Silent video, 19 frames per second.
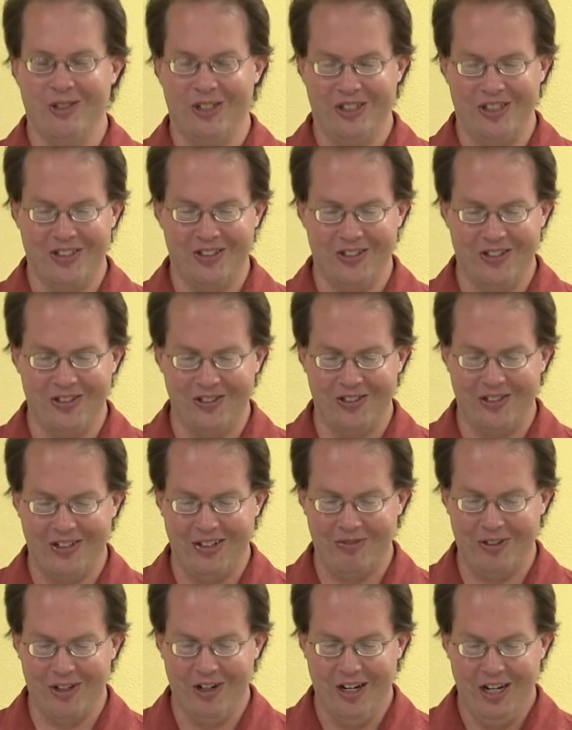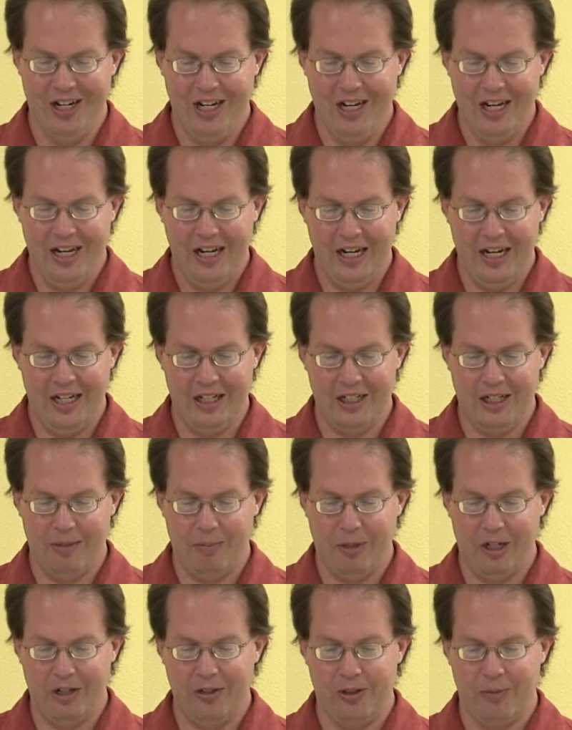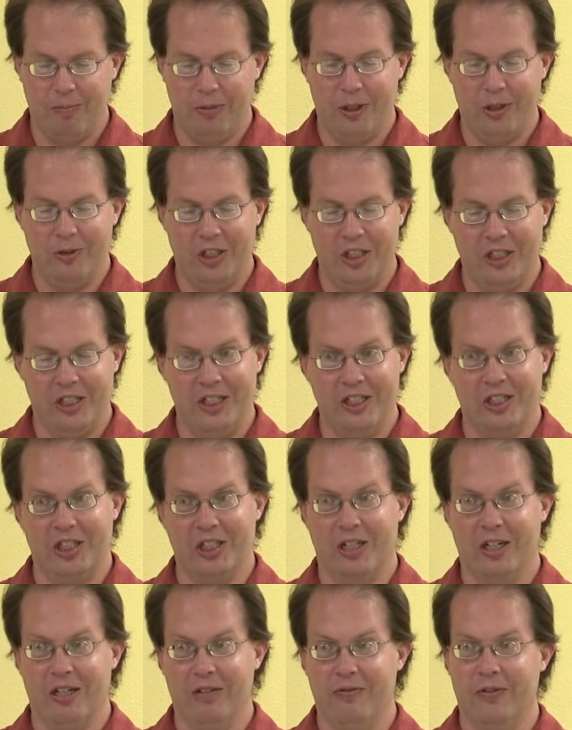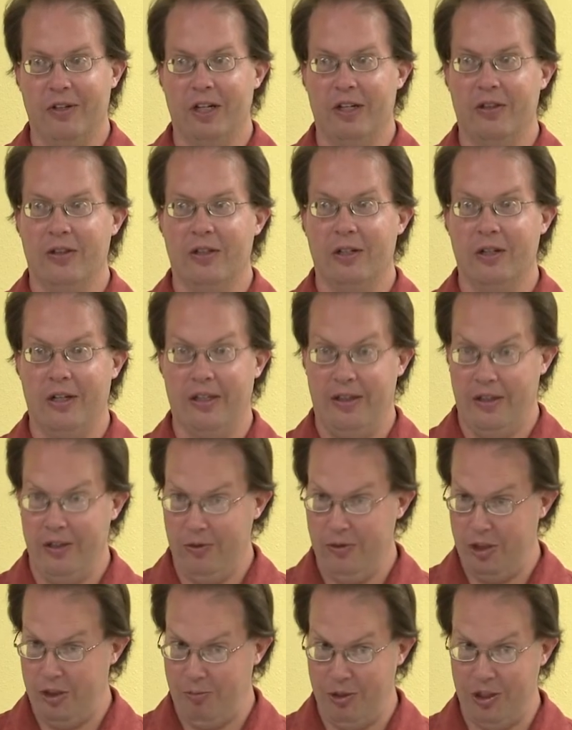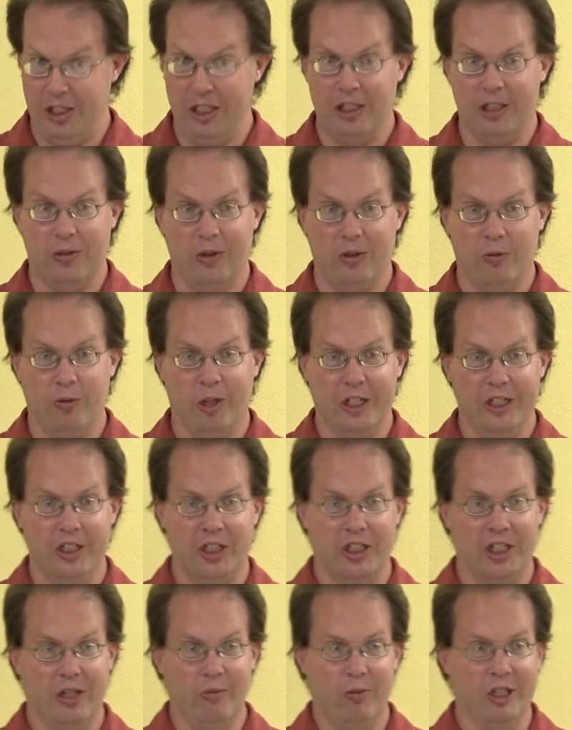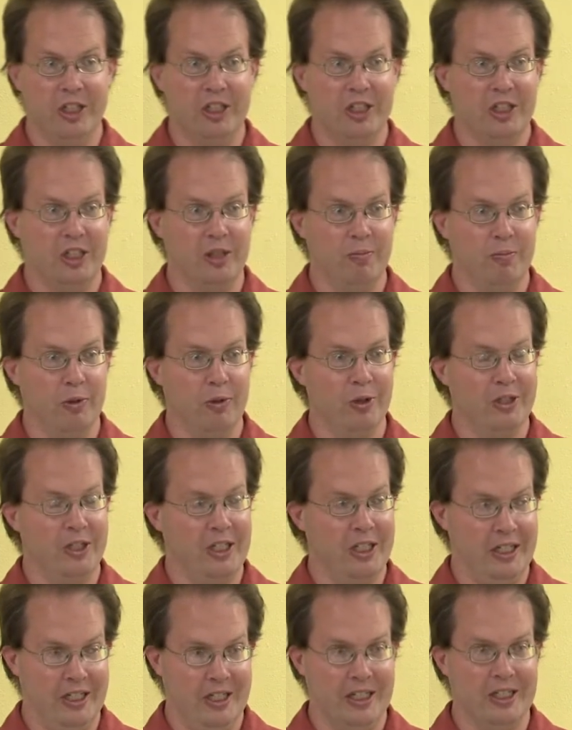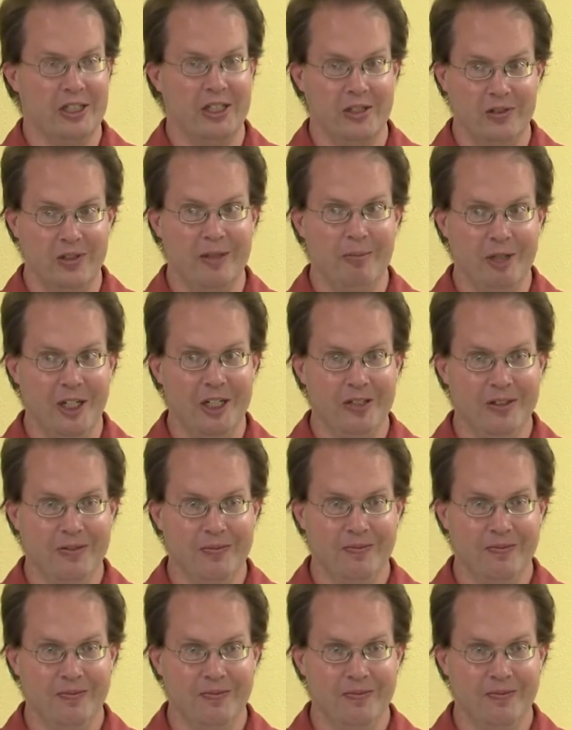which is a little clever. And uh, part of the proceeds of uh, th- those particular ones uh, went to support uh, Ducks Unlimited.